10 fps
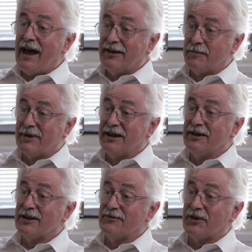at the
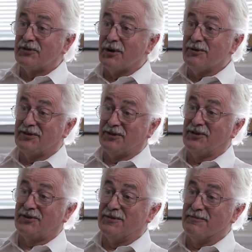beginning of the solar
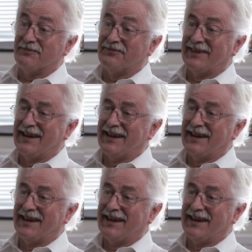system.